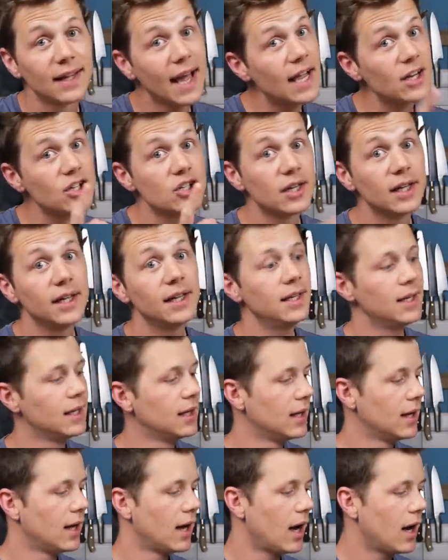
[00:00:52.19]
Actually,
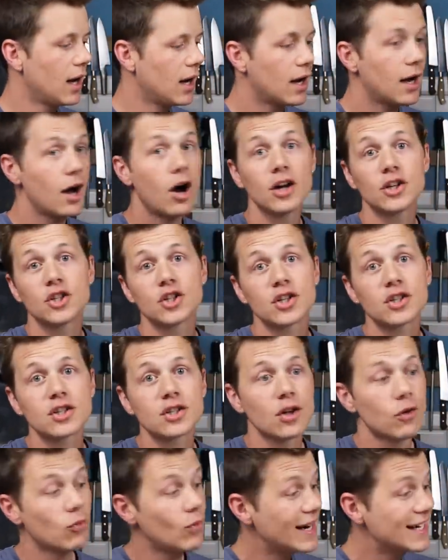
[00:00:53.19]
I
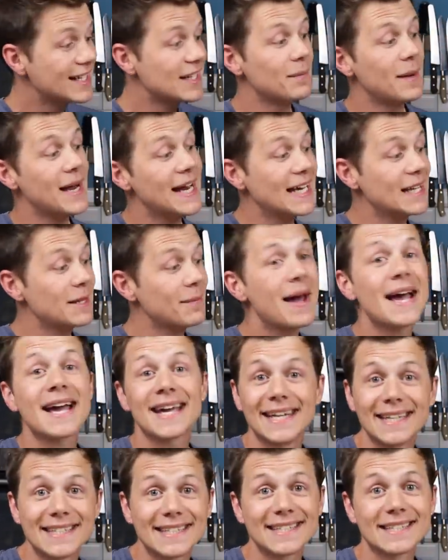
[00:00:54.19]
just read the back of the
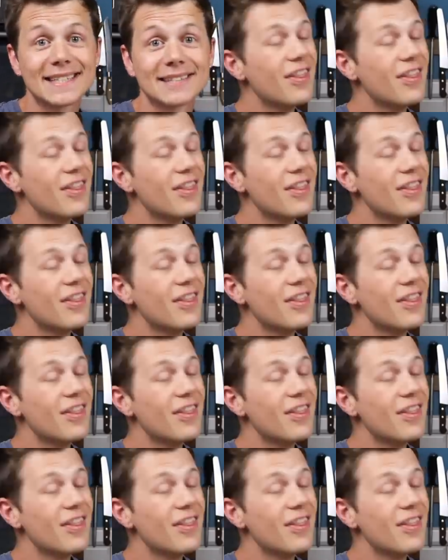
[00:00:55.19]
packet.